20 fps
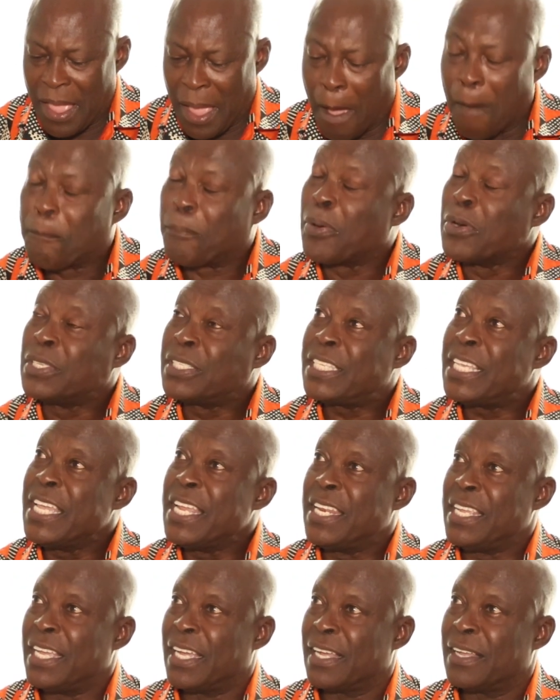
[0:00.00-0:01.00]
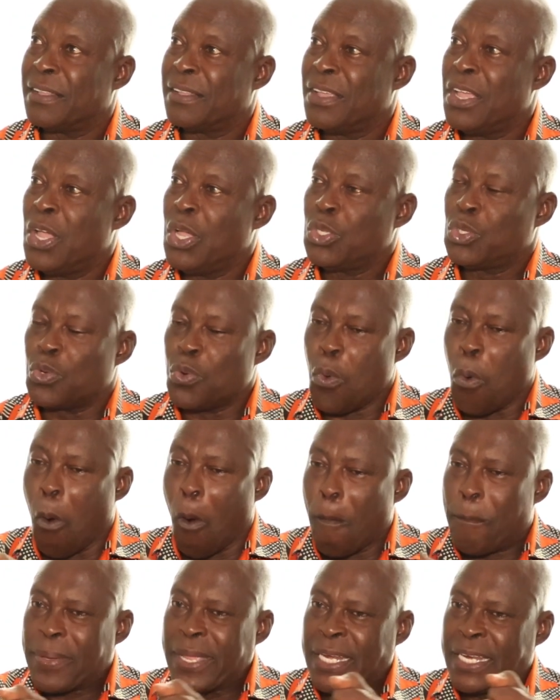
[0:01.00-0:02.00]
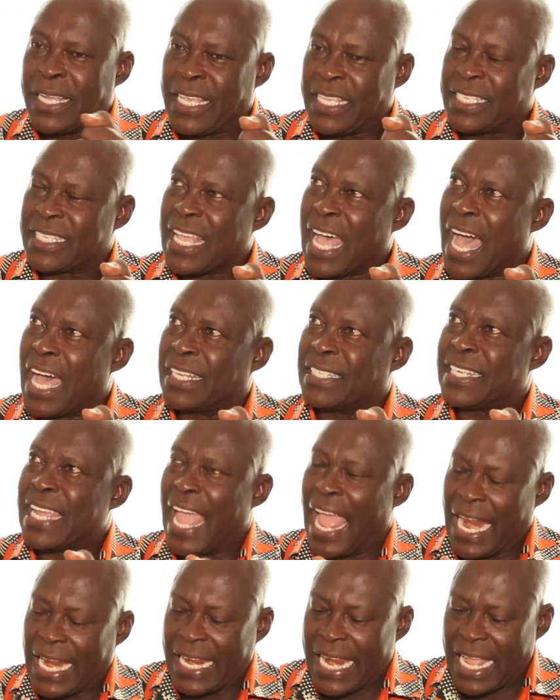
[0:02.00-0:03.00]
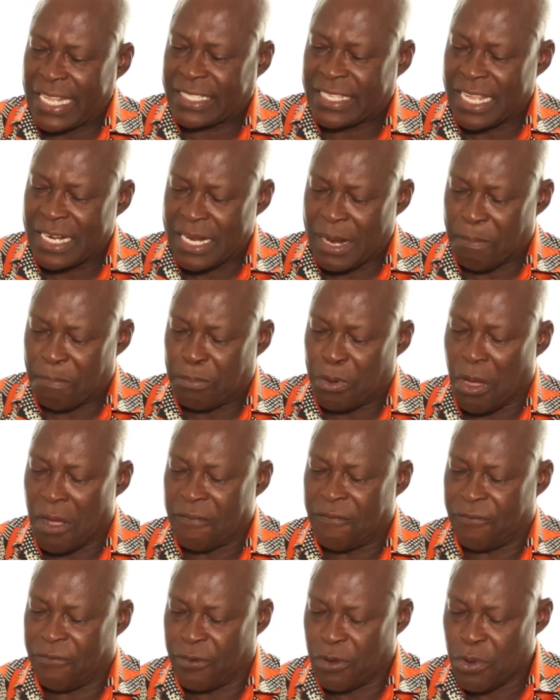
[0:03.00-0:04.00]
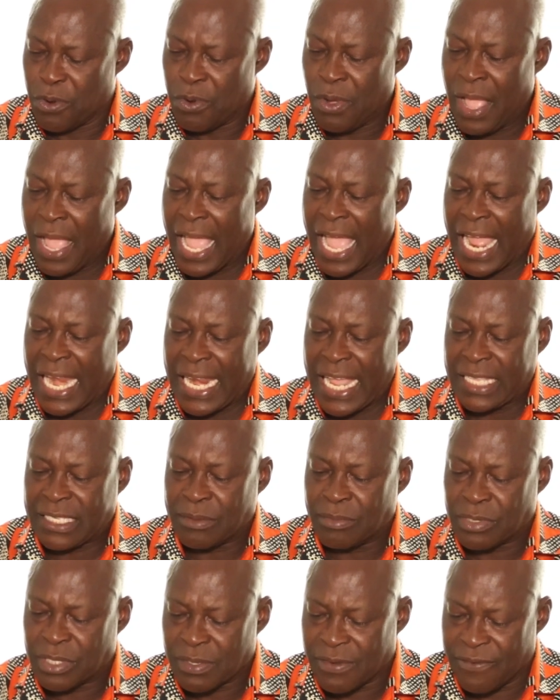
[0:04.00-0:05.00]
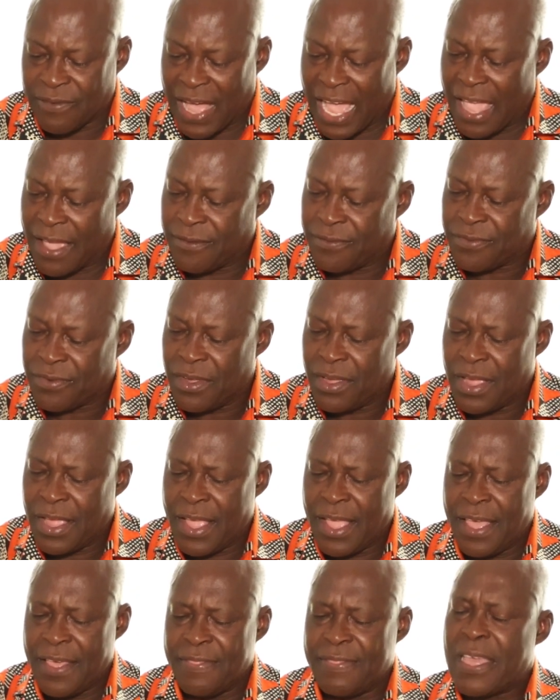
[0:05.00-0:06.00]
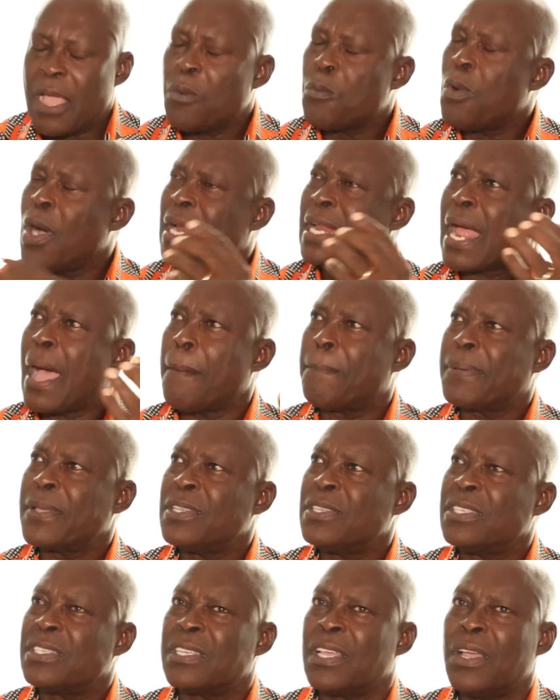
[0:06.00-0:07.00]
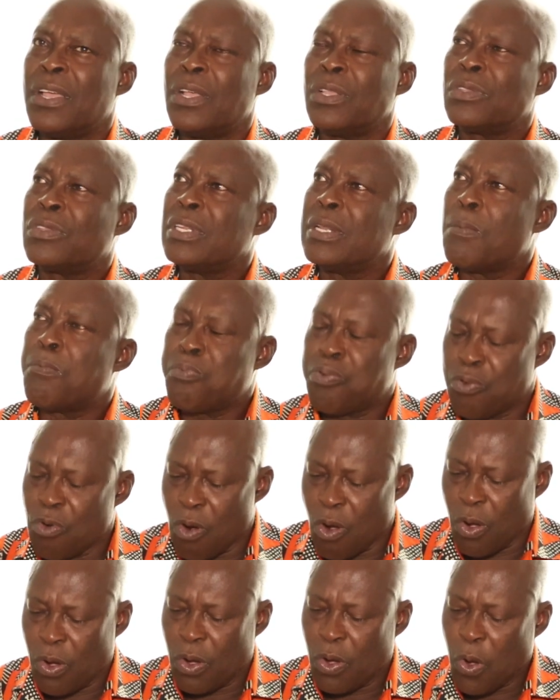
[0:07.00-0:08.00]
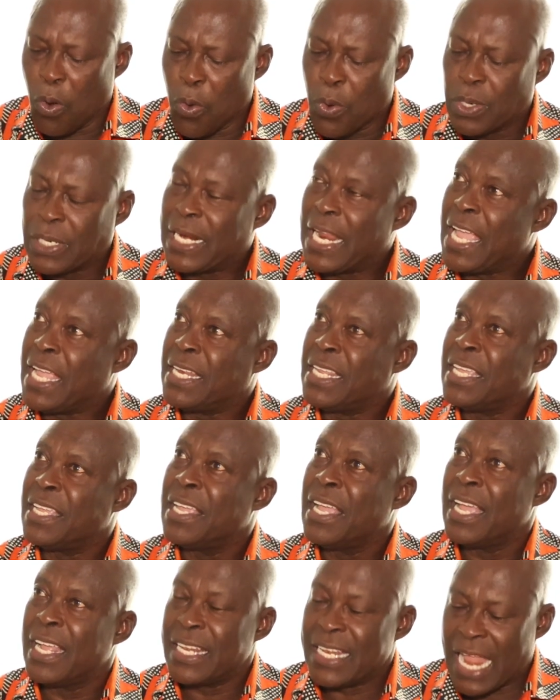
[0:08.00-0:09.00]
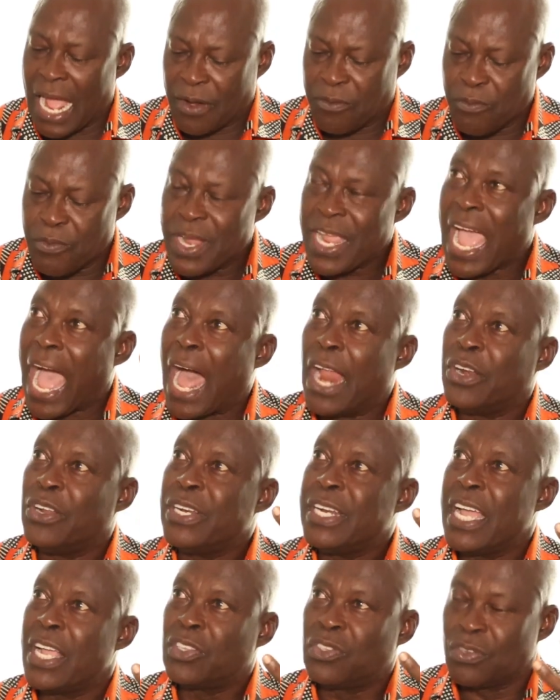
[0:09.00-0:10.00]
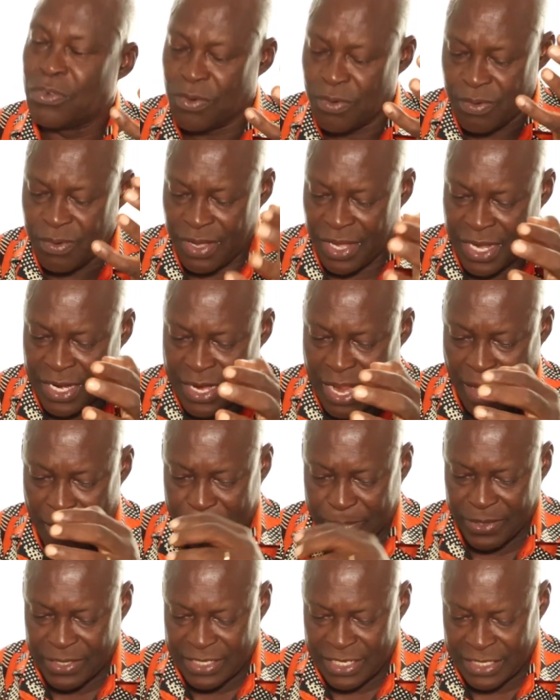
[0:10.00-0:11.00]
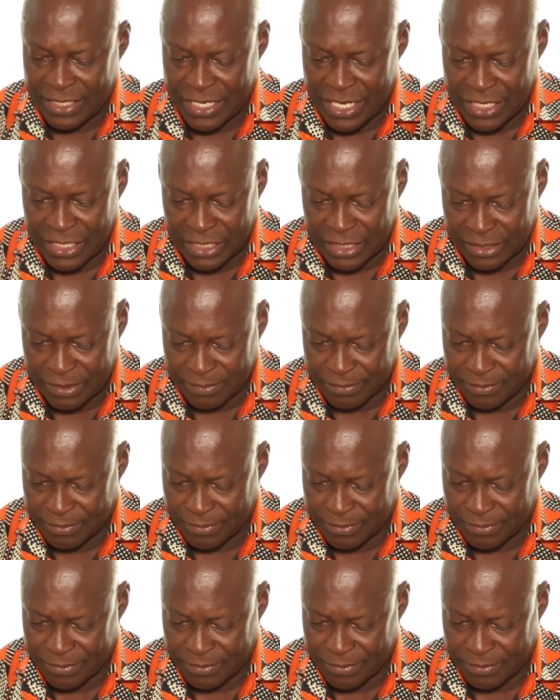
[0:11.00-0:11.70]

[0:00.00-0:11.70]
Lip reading: a procedure to open his heart and let the blood flow and let him survive, then what happens to the poor old lady that we alluded to in our presentation?